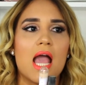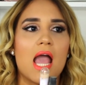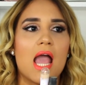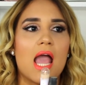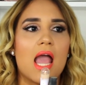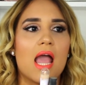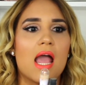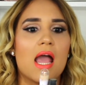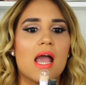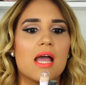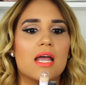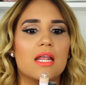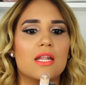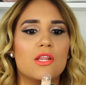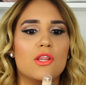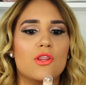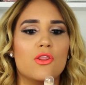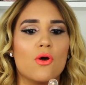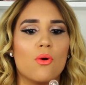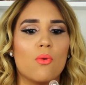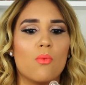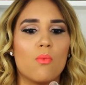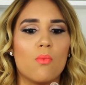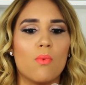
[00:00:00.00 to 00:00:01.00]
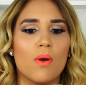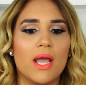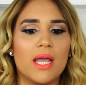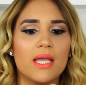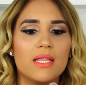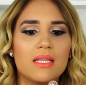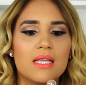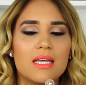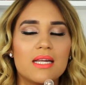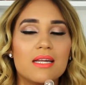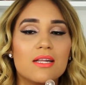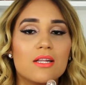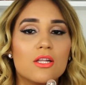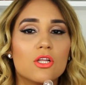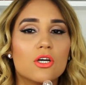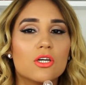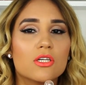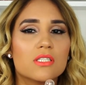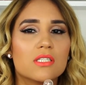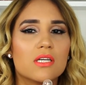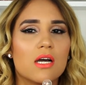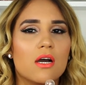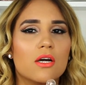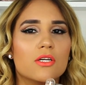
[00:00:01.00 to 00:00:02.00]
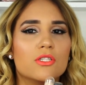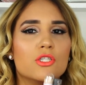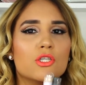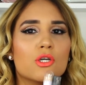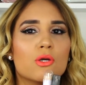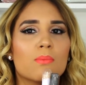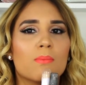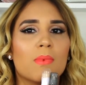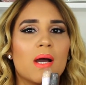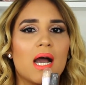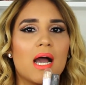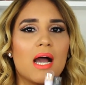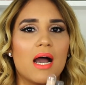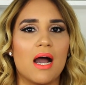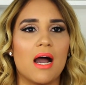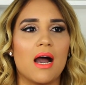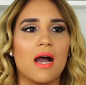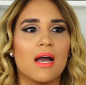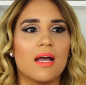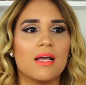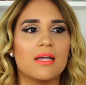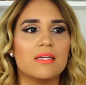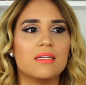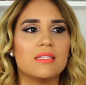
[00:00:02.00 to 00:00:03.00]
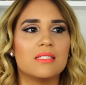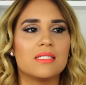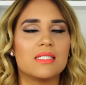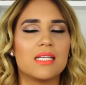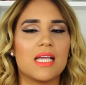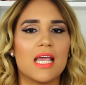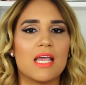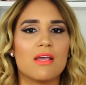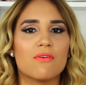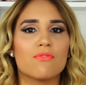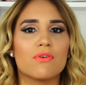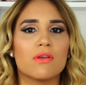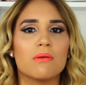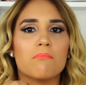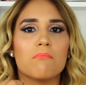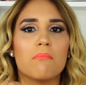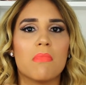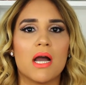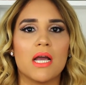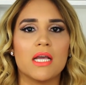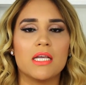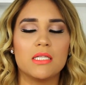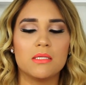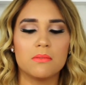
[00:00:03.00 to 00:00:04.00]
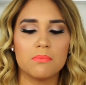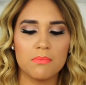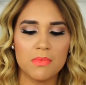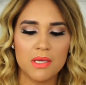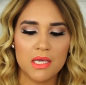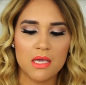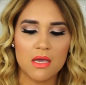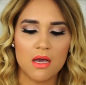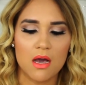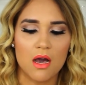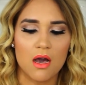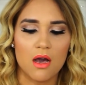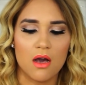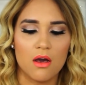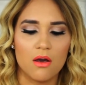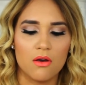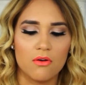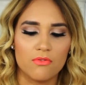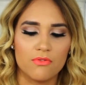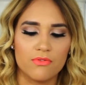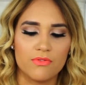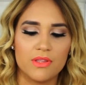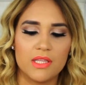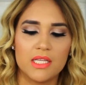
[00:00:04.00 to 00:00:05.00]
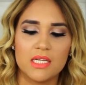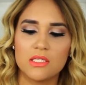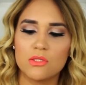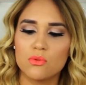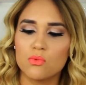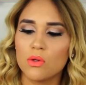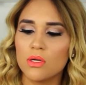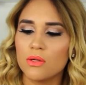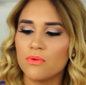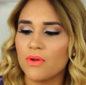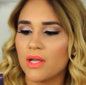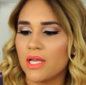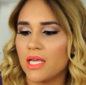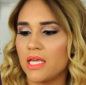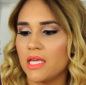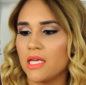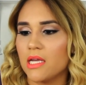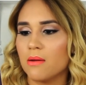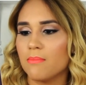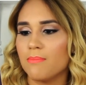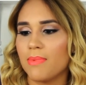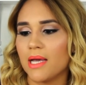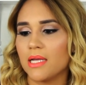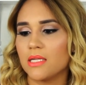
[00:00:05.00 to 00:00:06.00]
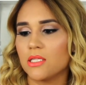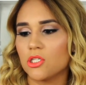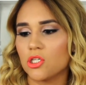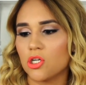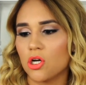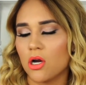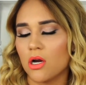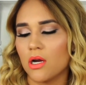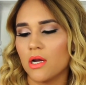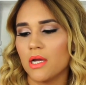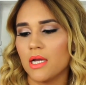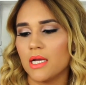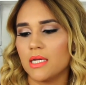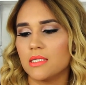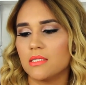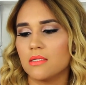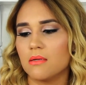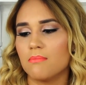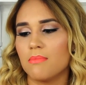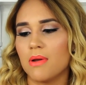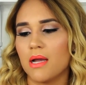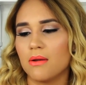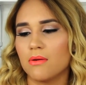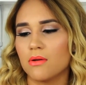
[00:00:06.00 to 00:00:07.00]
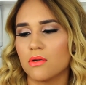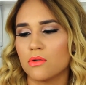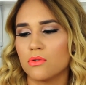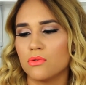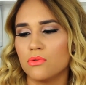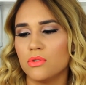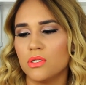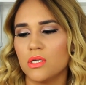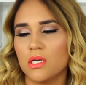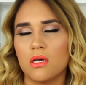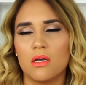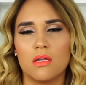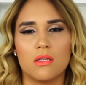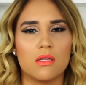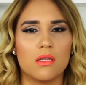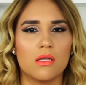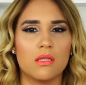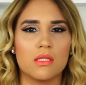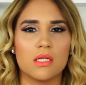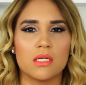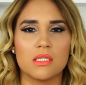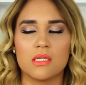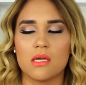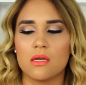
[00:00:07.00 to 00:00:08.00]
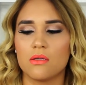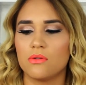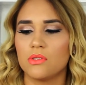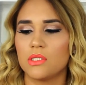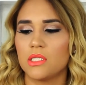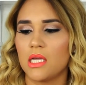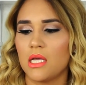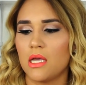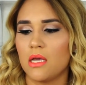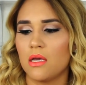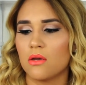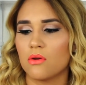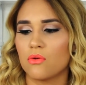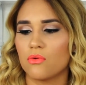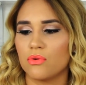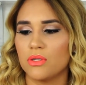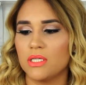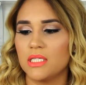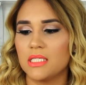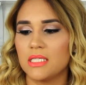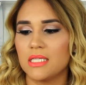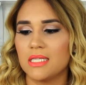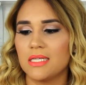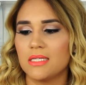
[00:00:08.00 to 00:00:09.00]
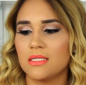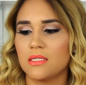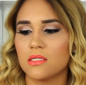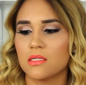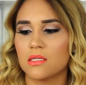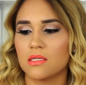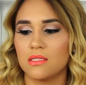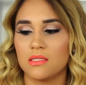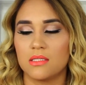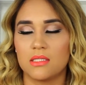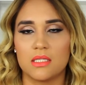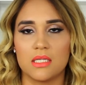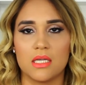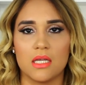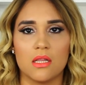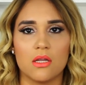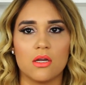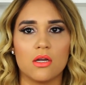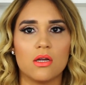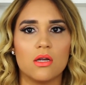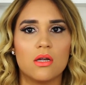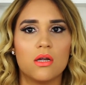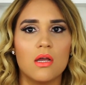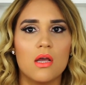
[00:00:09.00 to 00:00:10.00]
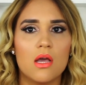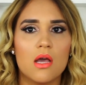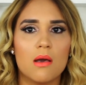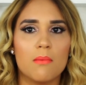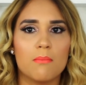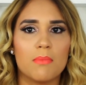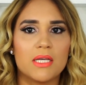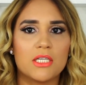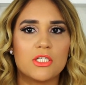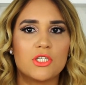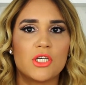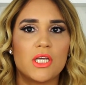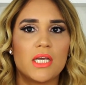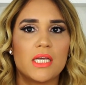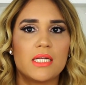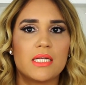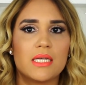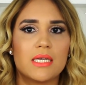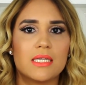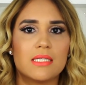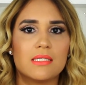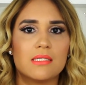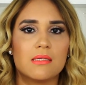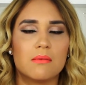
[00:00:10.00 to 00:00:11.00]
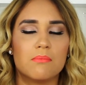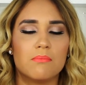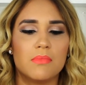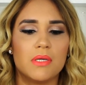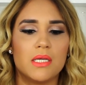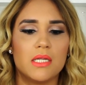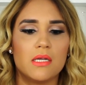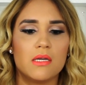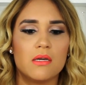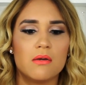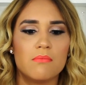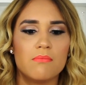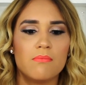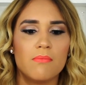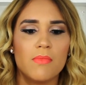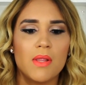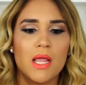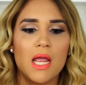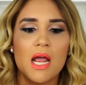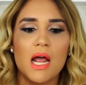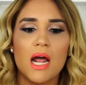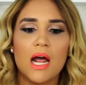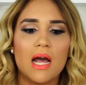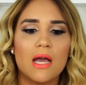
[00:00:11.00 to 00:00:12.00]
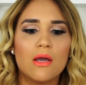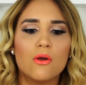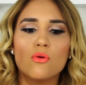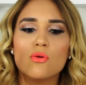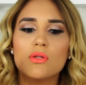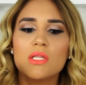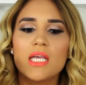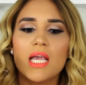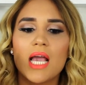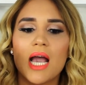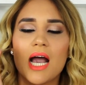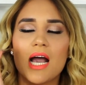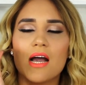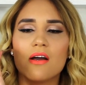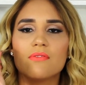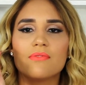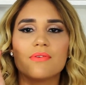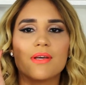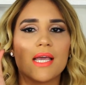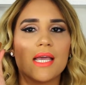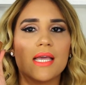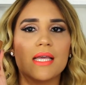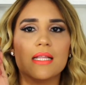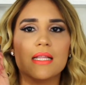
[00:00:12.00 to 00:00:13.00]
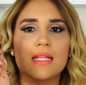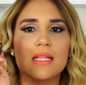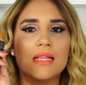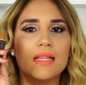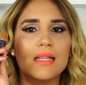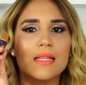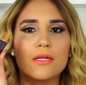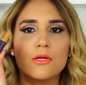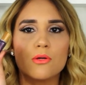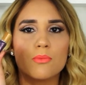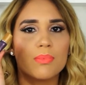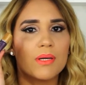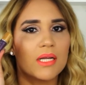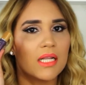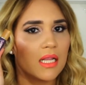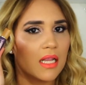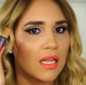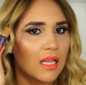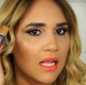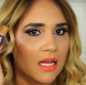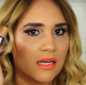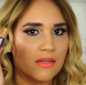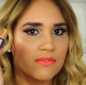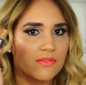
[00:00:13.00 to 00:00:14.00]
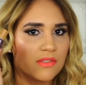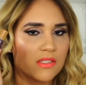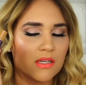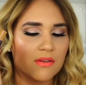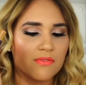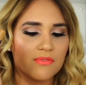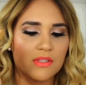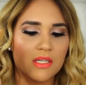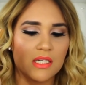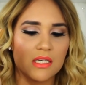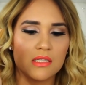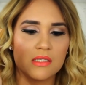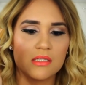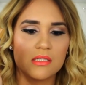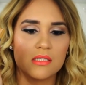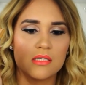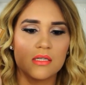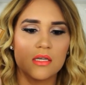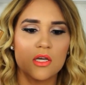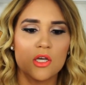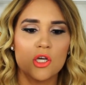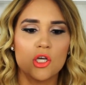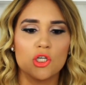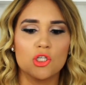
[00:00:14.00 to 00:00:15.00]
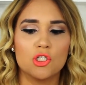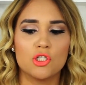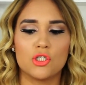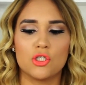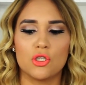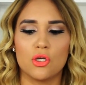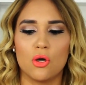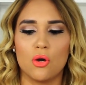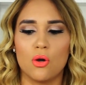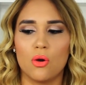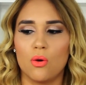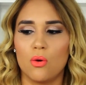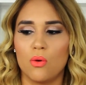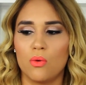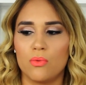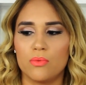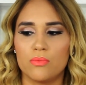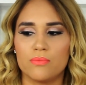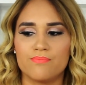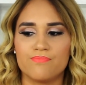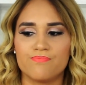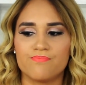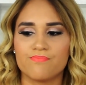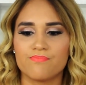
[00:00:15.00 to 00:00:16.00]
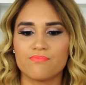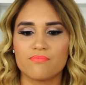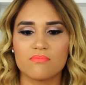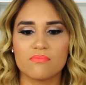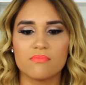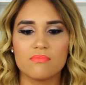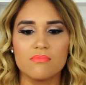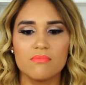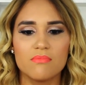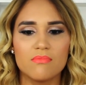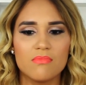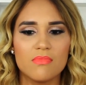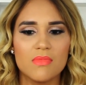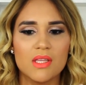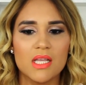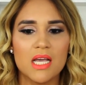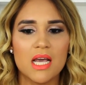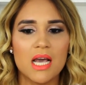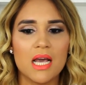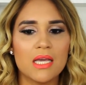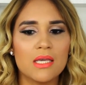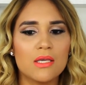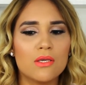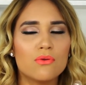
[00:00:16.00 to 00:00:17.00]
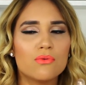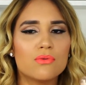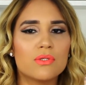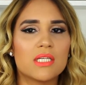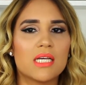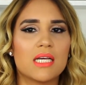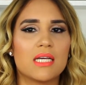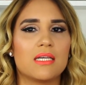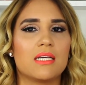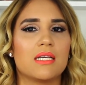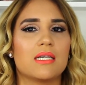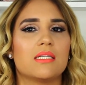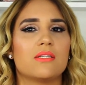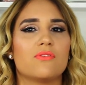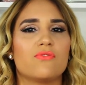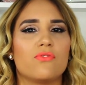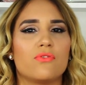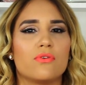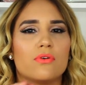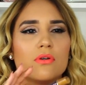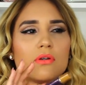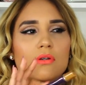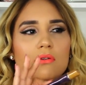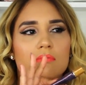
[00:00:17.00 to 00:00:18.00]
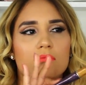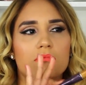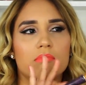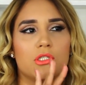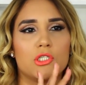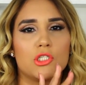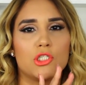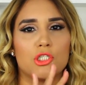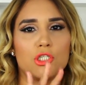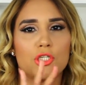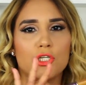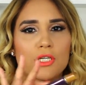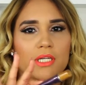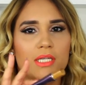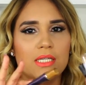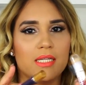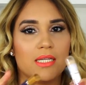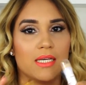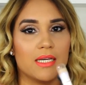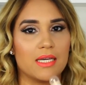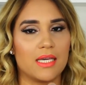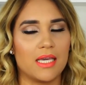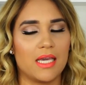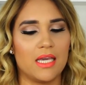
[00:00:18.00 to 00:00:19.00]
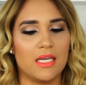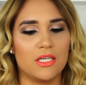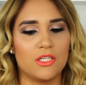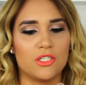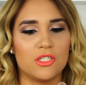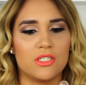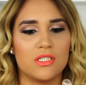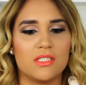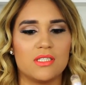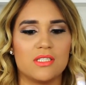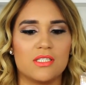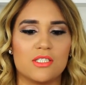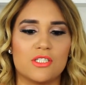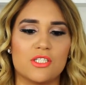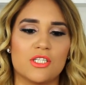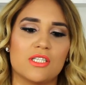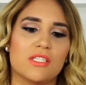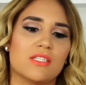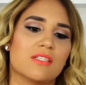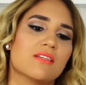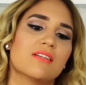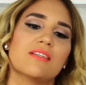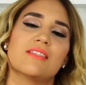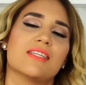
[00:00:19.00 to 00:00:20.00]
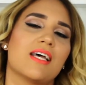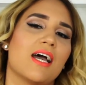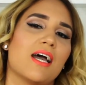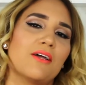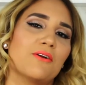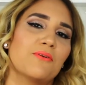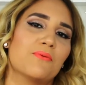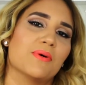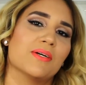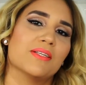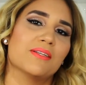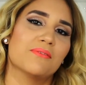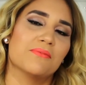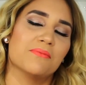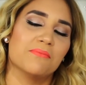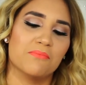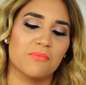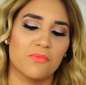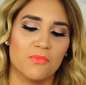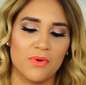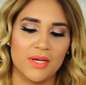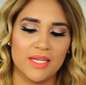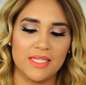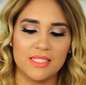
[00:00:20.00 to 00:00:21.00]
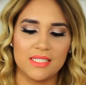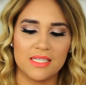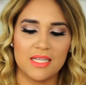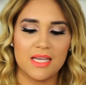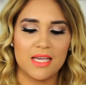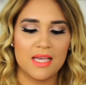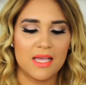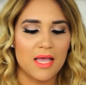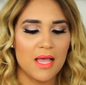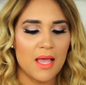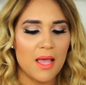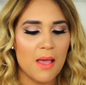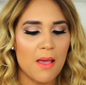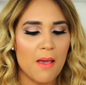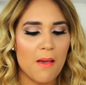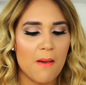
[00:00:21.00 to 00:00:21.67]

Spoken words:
And the way that it looked under my eyes, it reminds me of this one right here by Tarte. It's the Maracuja, I think that's how you say it, Creaseless Concealer. My shade is a medium. I only have a little bit left of this, so I use it, I guess, for certain occasions just because I don't want to waste it.